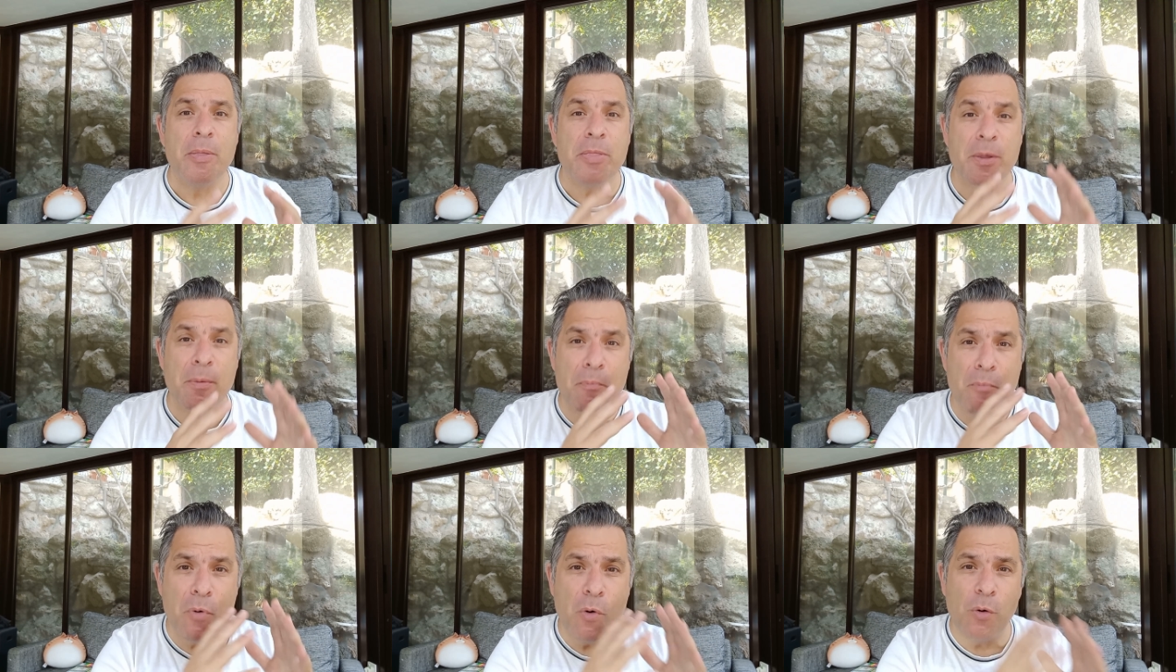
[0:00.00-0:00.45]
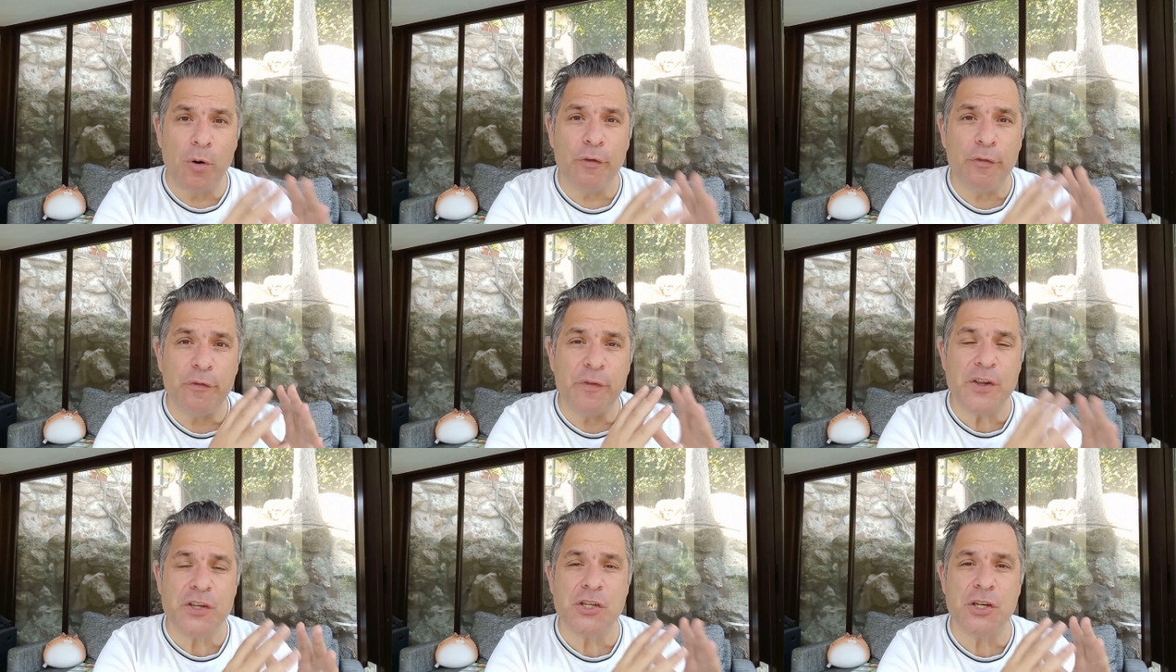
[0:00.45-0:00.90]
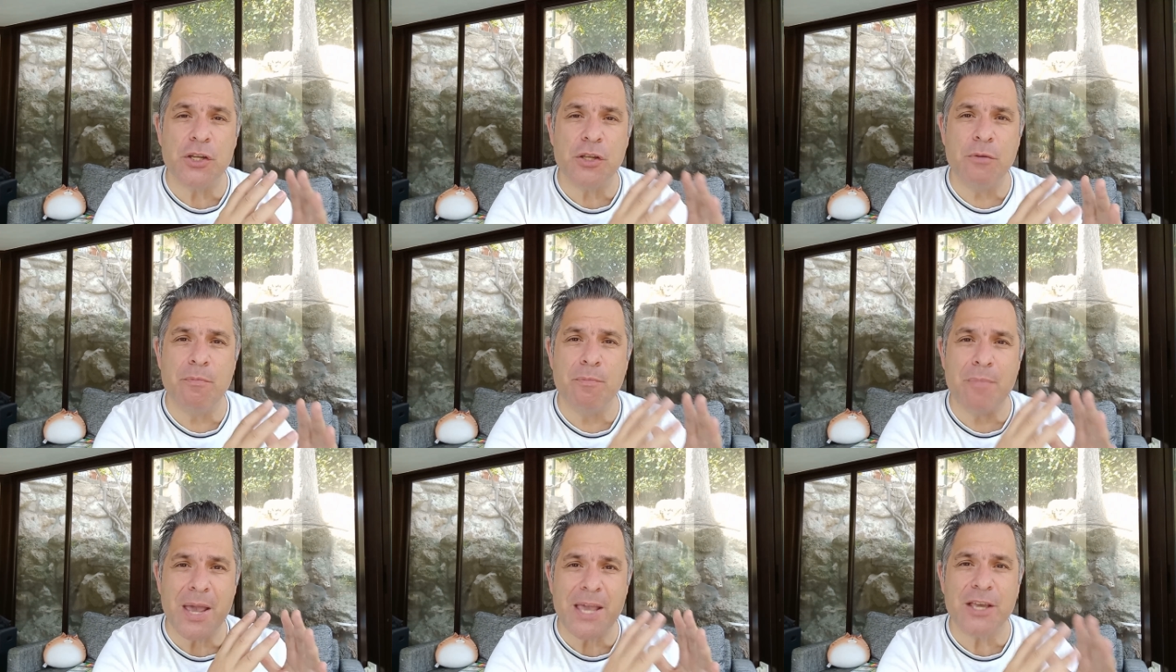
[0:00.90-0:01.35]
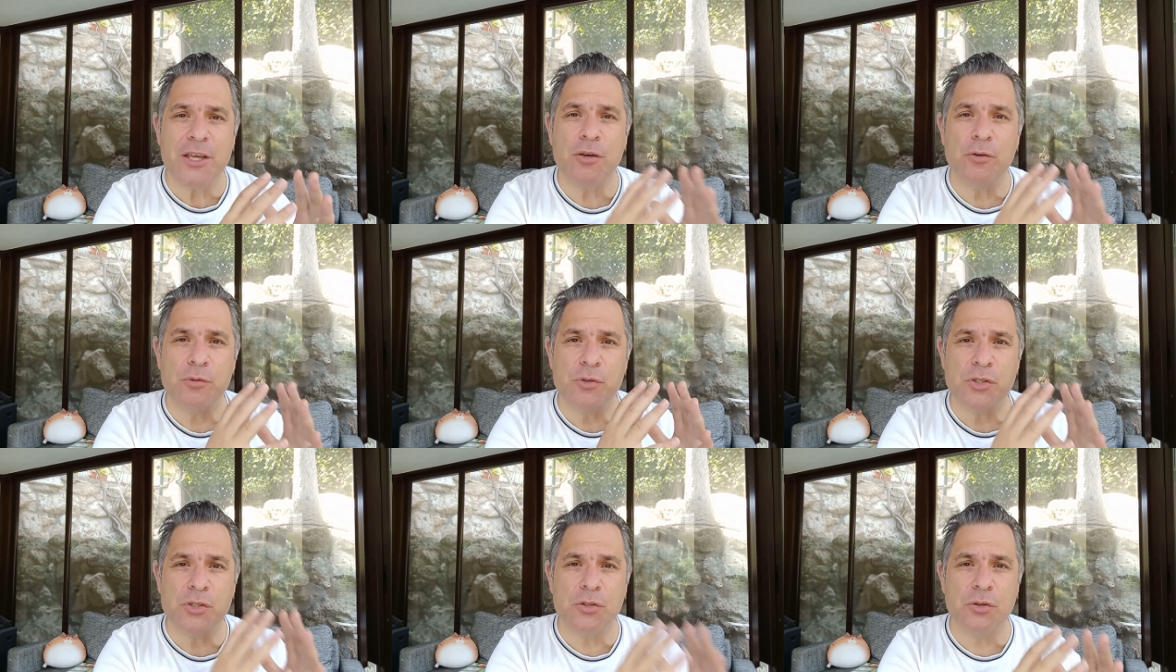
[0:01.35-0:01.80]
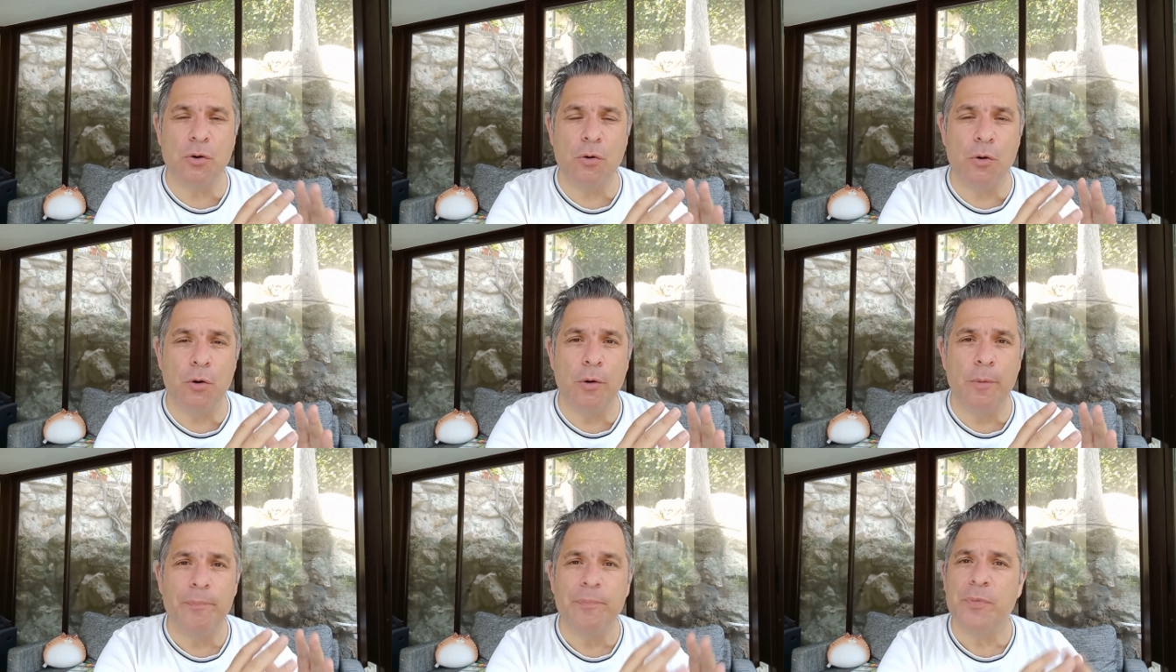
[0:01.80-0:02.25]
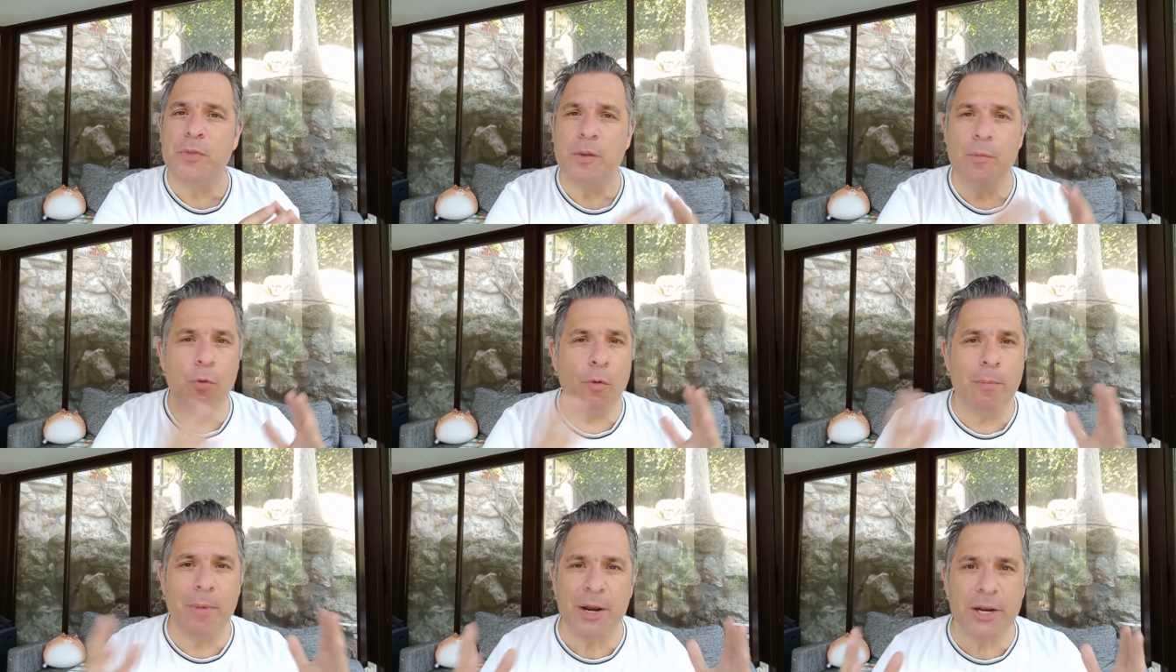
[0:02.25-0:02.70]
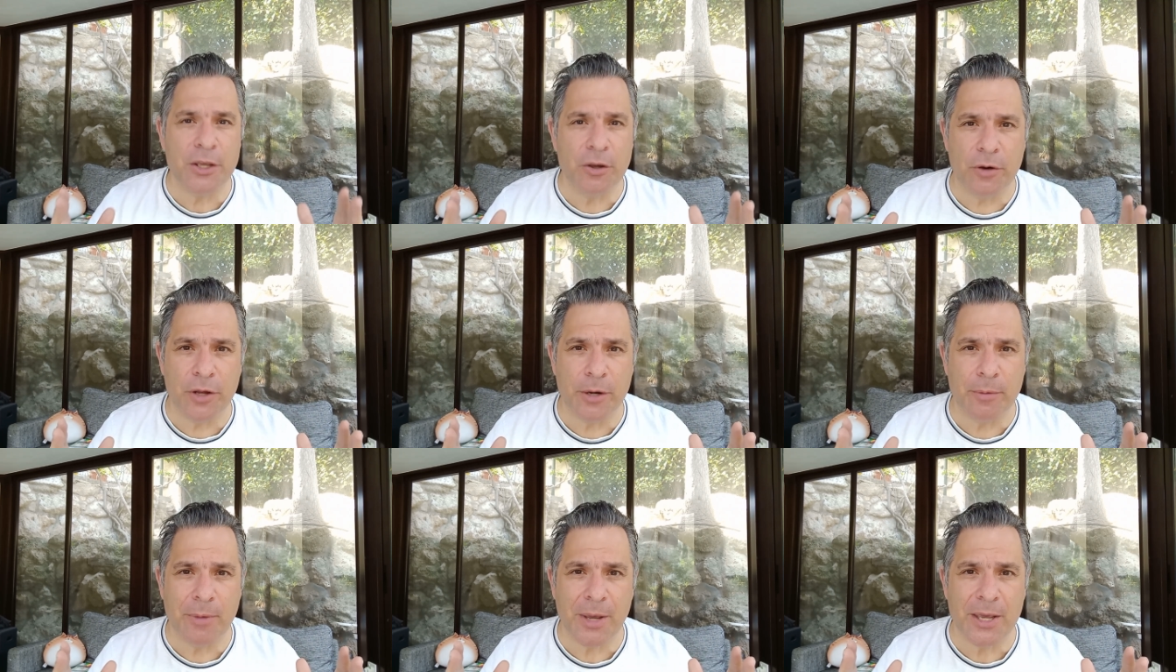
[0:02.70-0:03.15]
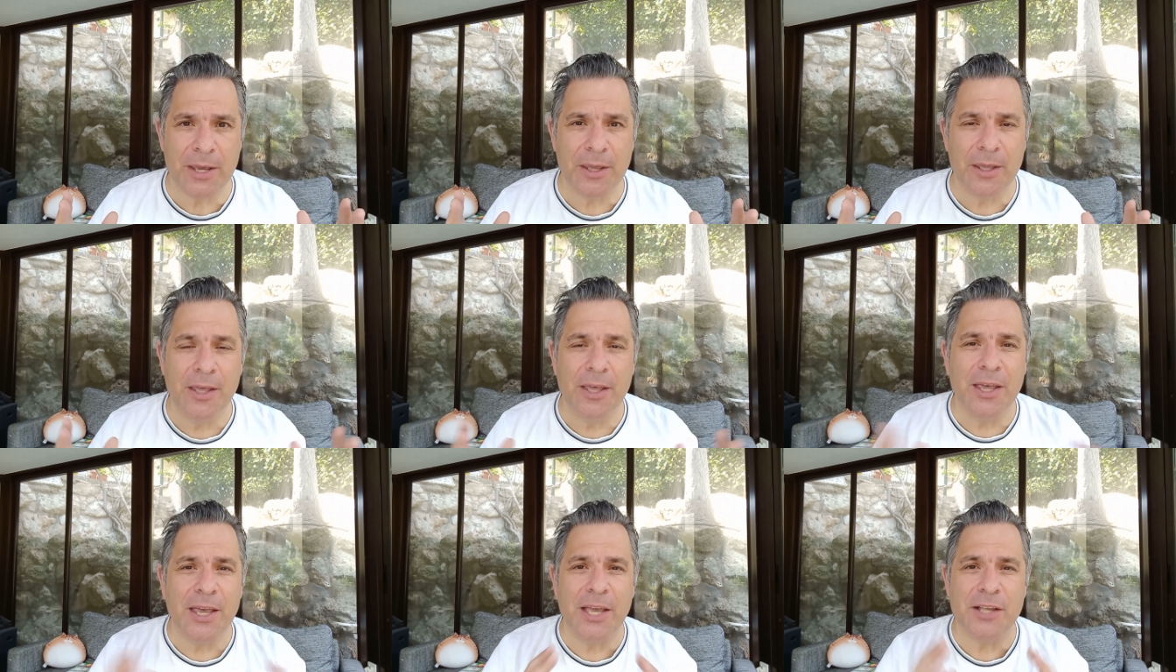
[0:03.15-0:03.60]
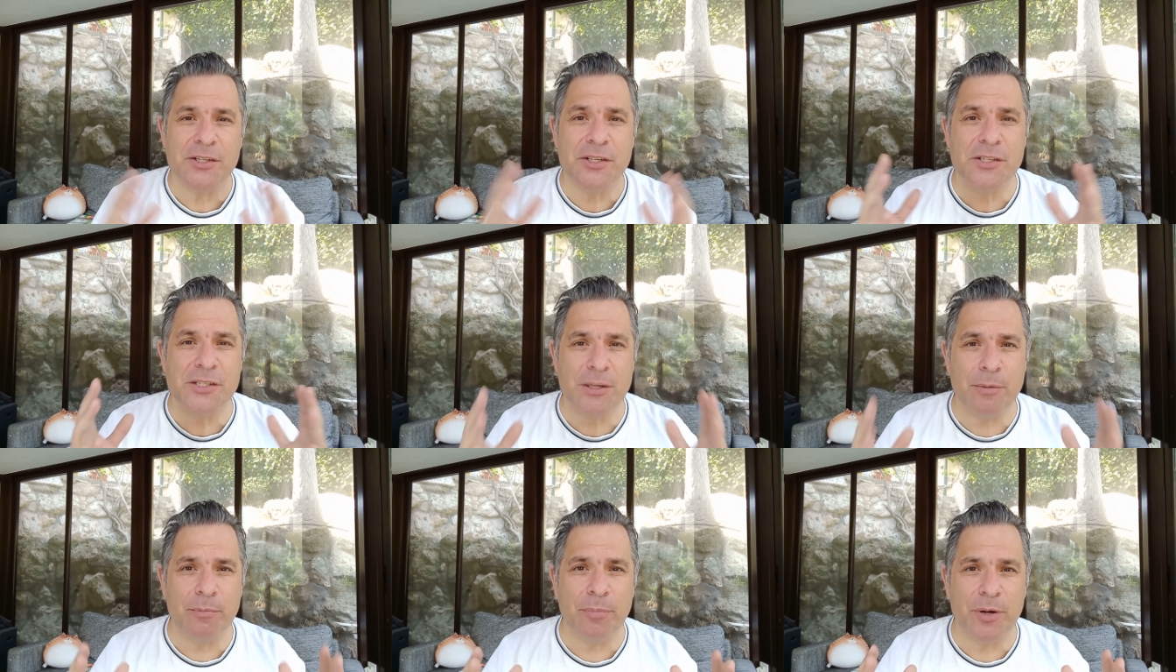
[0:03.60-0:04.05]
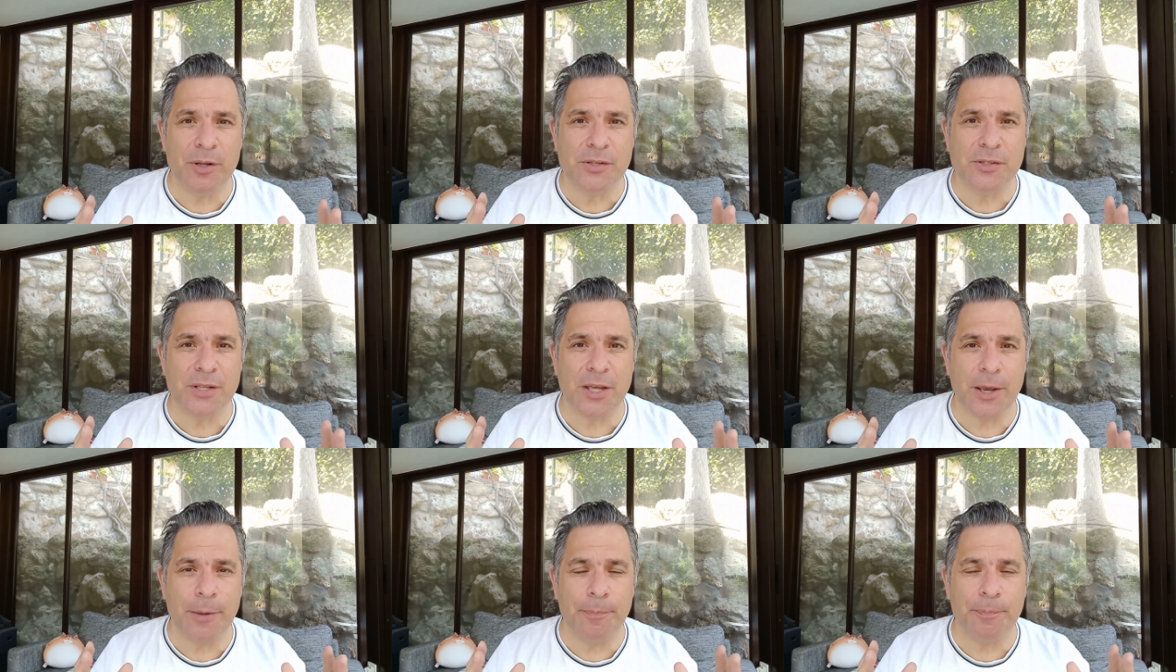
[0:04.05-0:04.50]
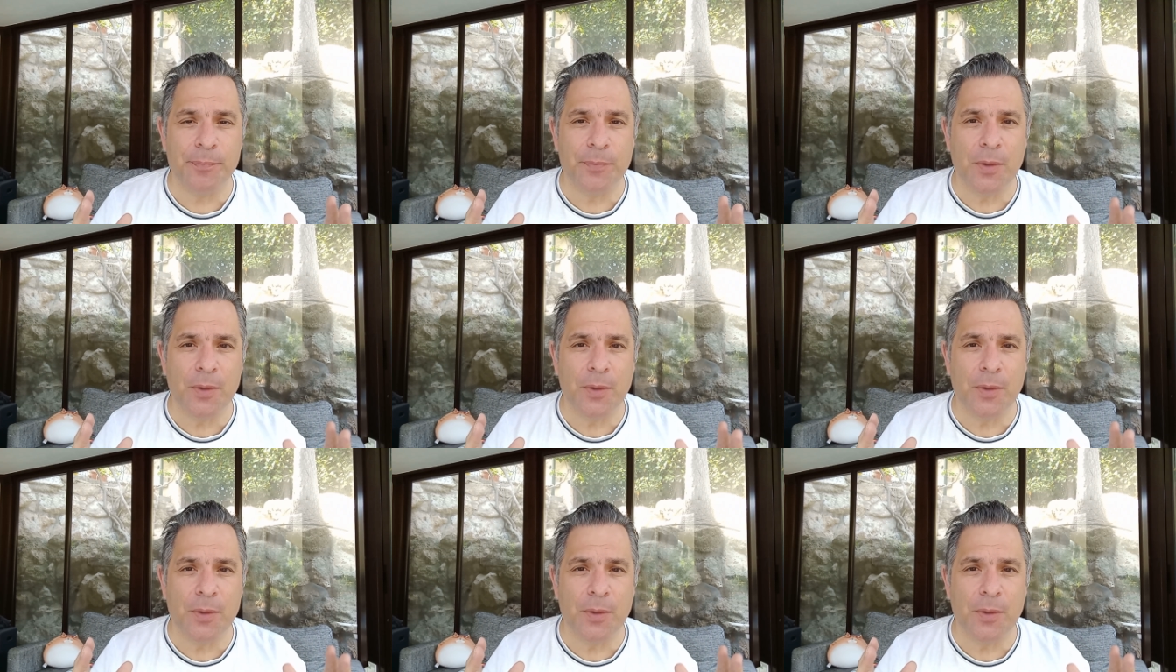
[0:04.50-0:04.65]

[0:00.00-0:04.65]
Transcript: The more efficient you make your store, the more money you're going to make. It's as simple as that.